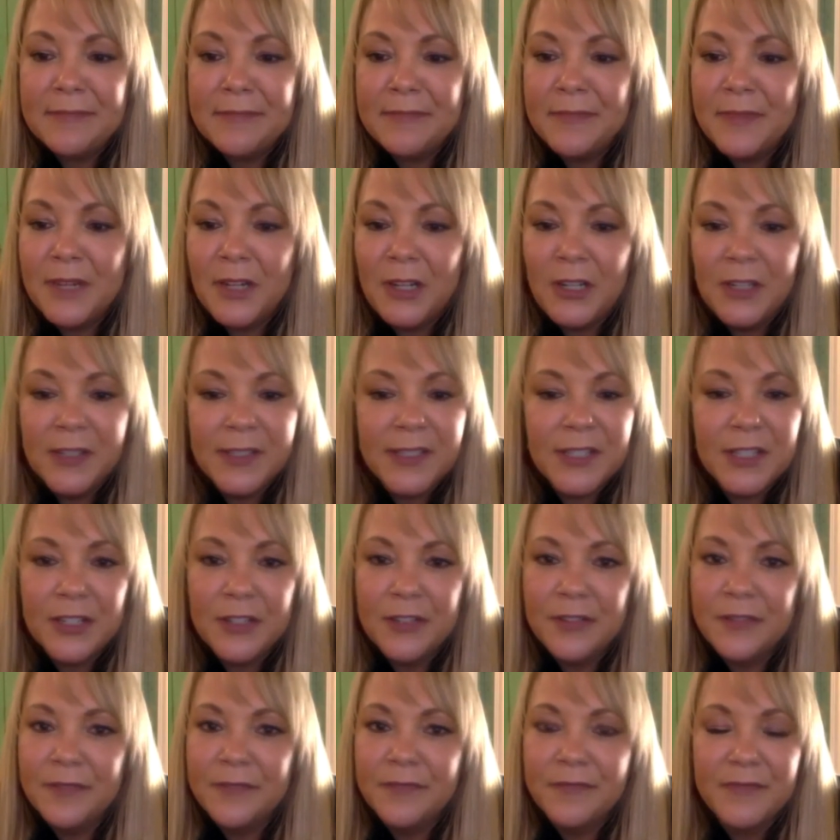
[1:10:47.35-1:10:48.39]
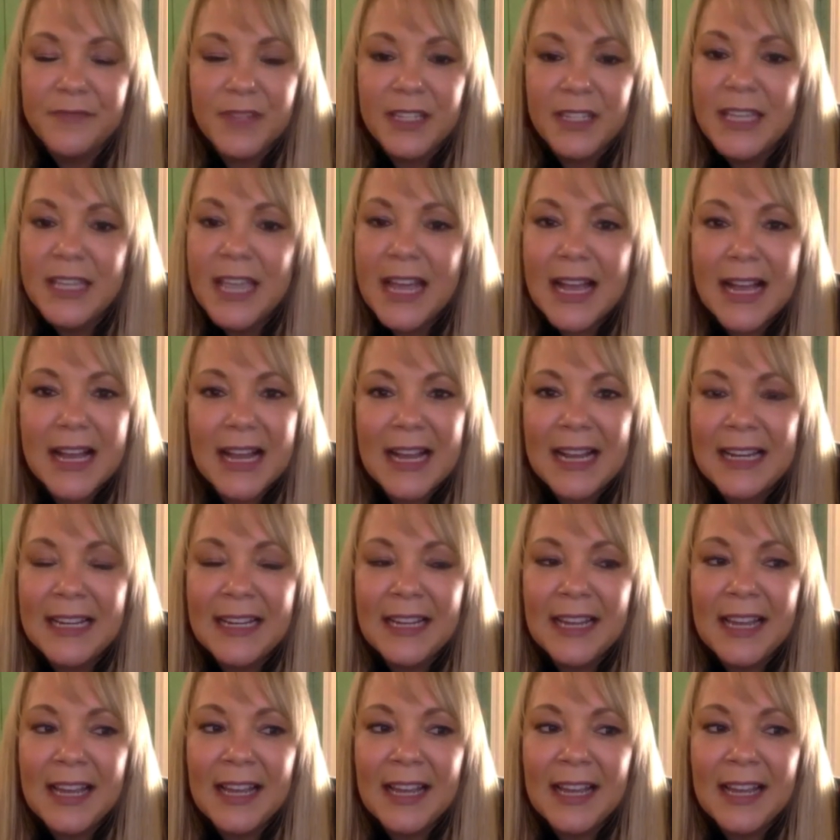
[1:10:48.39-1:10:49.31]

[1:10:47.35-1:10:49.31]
Um, also, yeah,